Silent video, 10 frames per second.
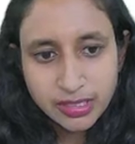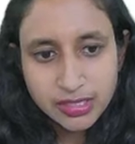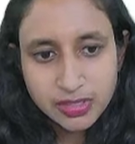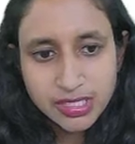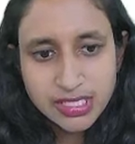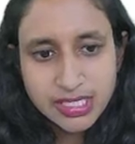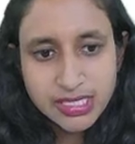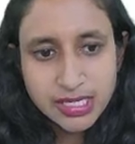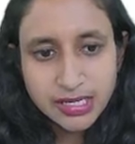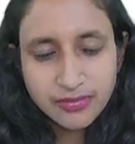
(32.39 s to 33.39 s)
So this
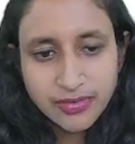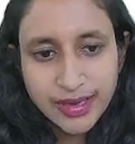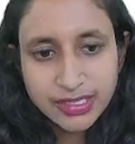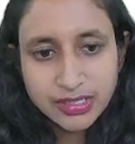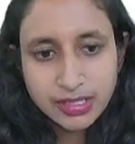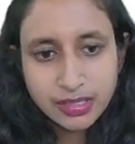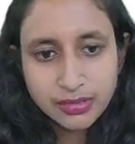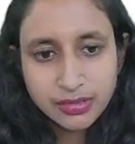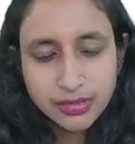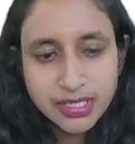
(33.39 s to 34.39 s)
is in fact
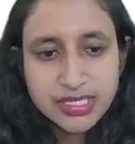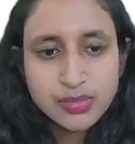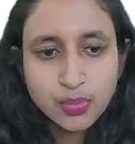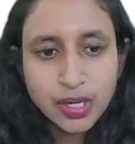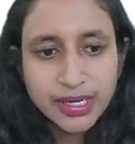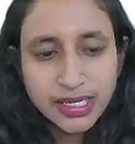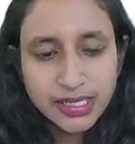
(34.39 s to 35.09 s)
the reason why